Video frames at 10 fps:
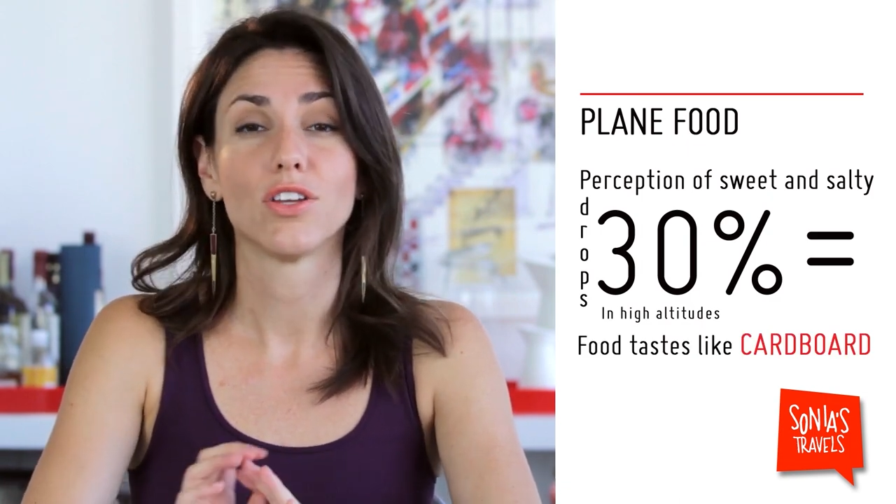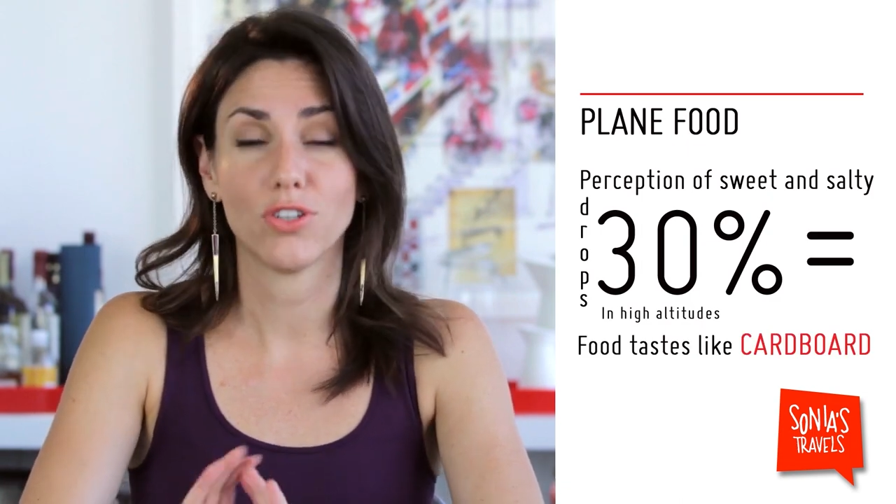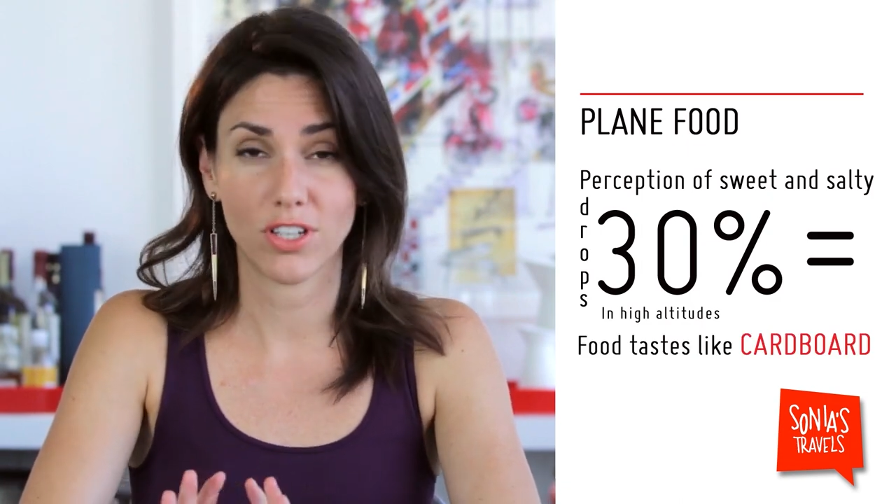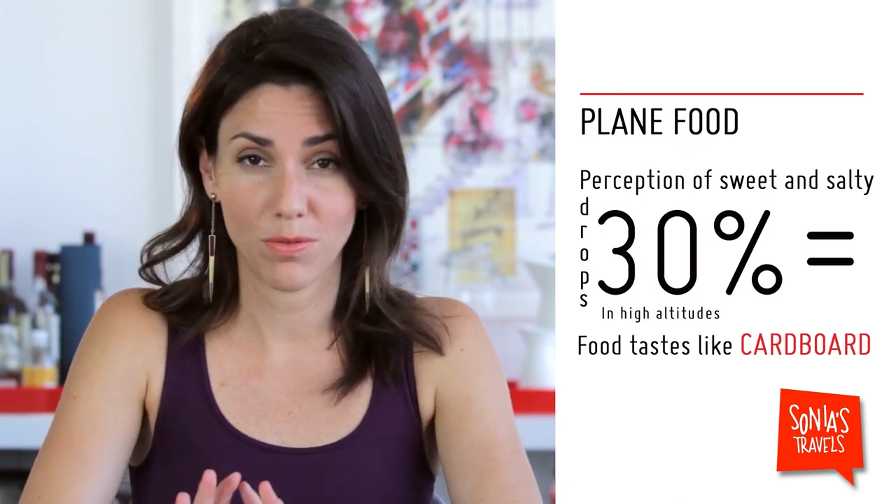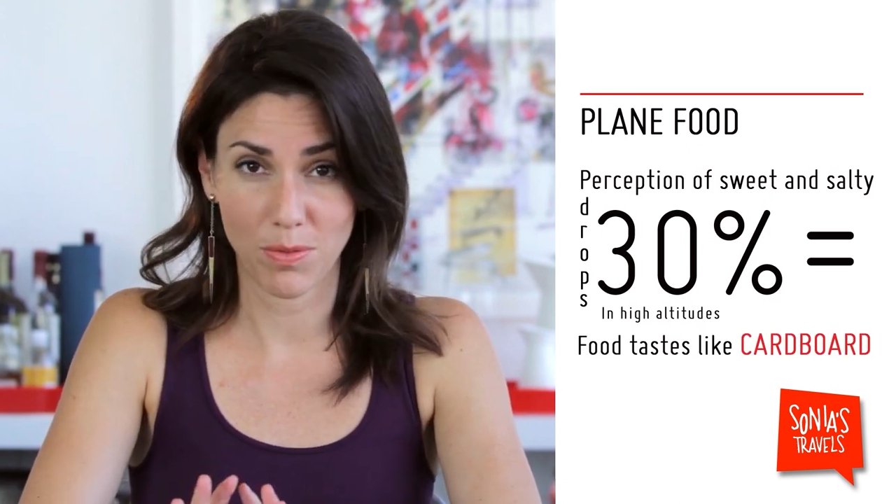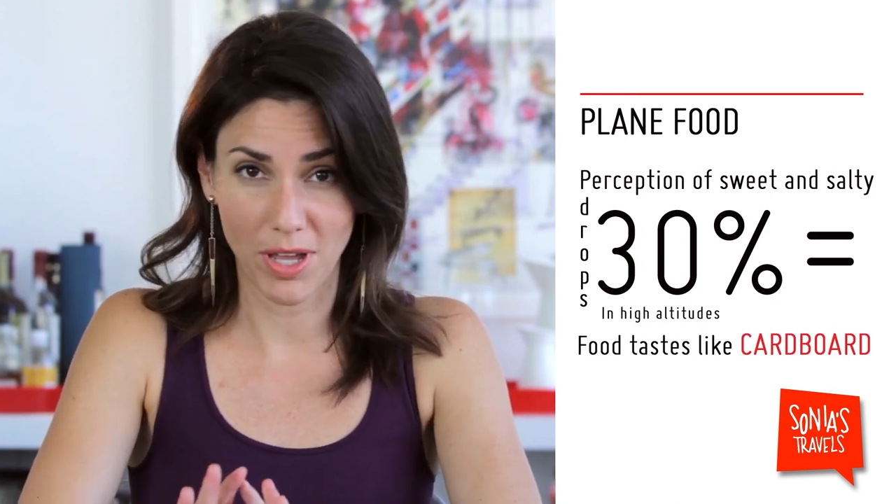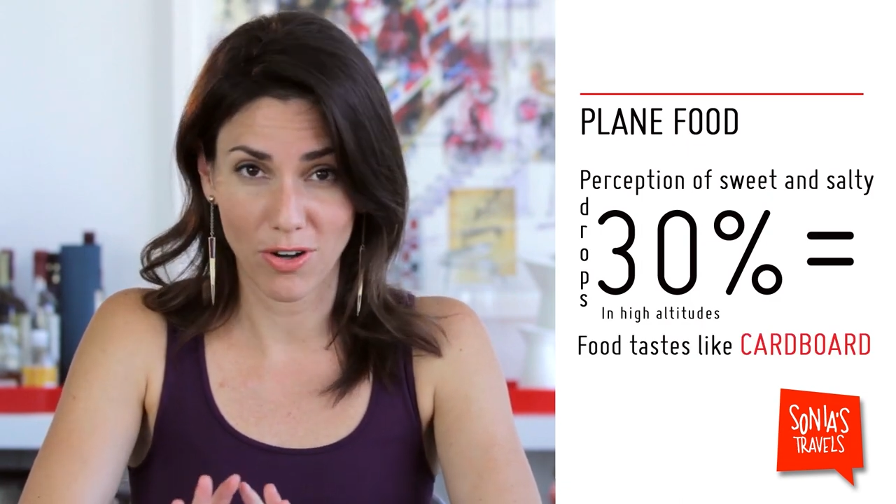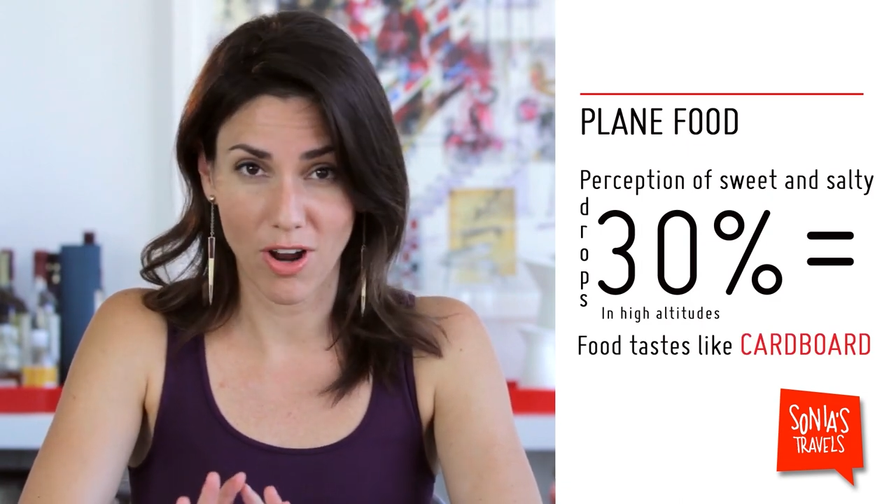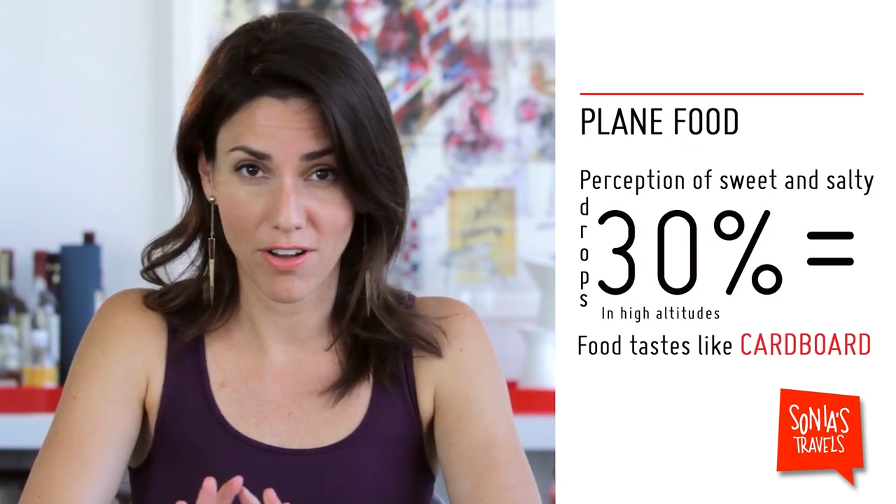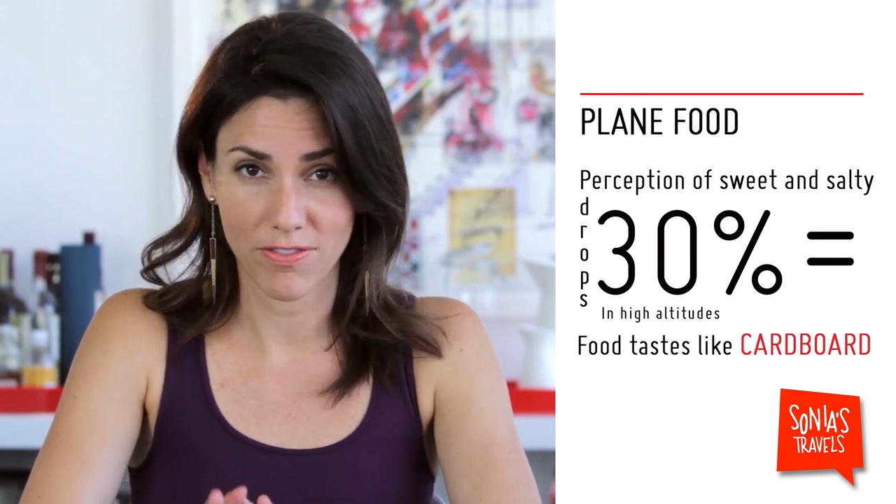you're gonna be
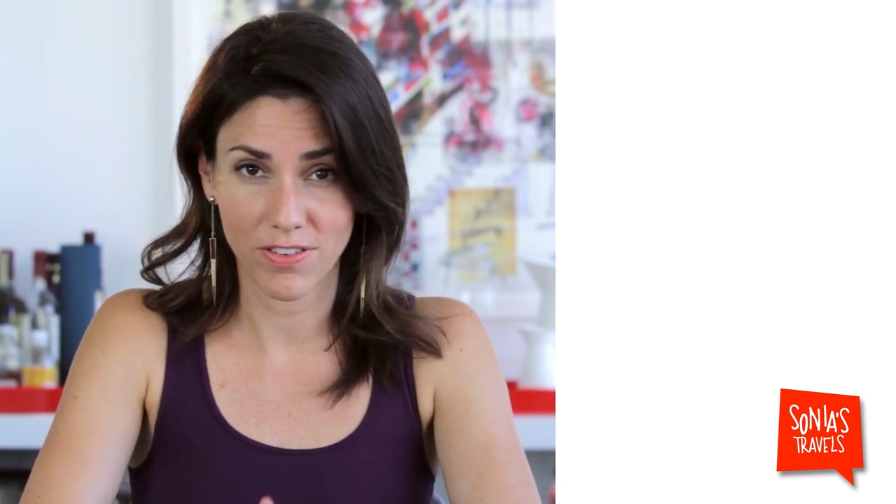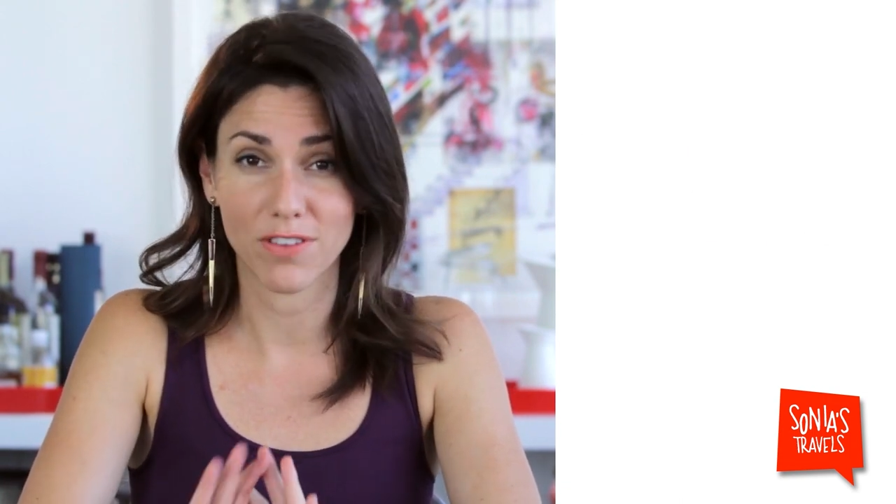better off